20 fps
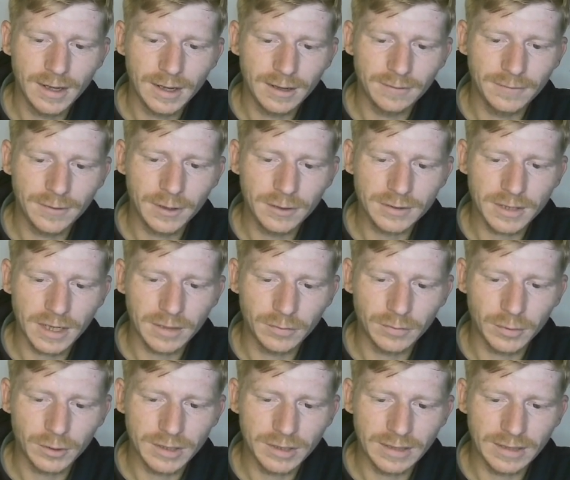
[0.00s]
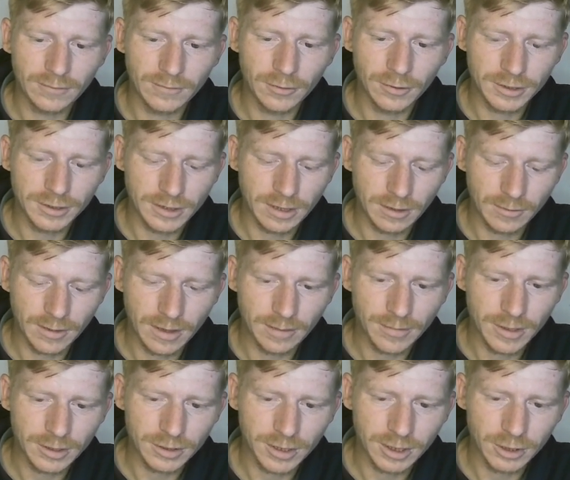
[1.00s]
If he goes ahead and puts a level on it straight away, I
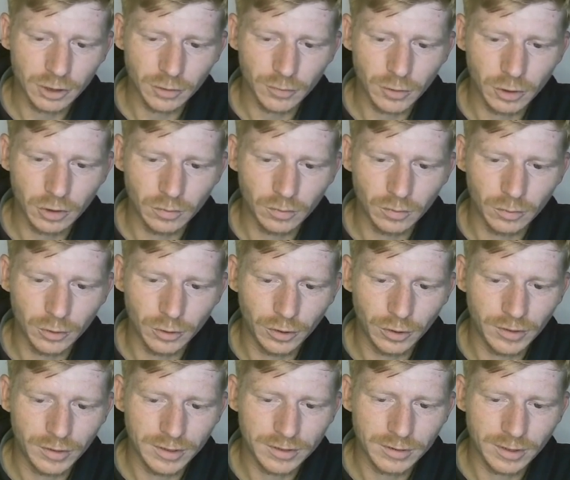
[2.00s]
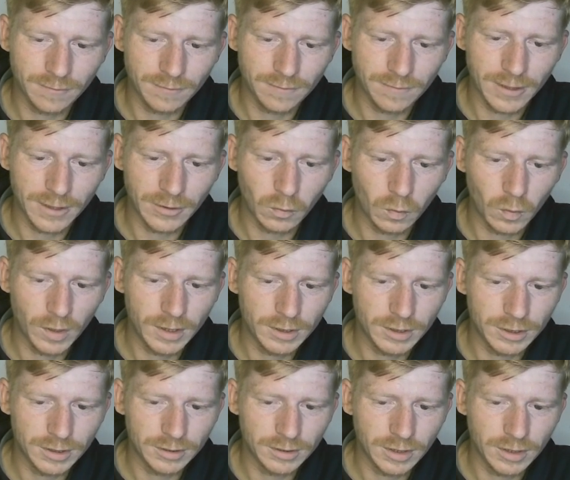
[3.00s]
might try and drop a couple more units so I can find the Witch
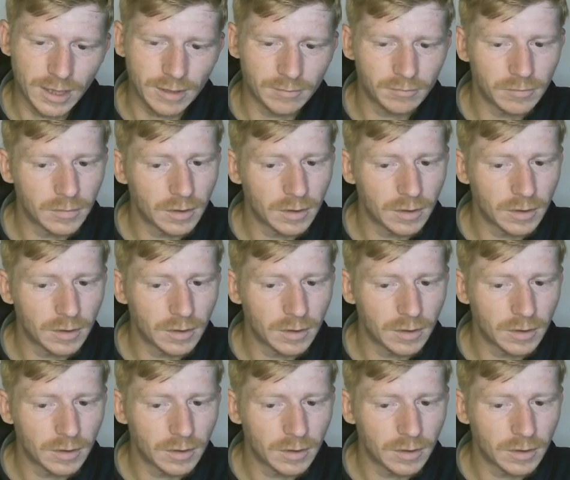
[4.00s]
and then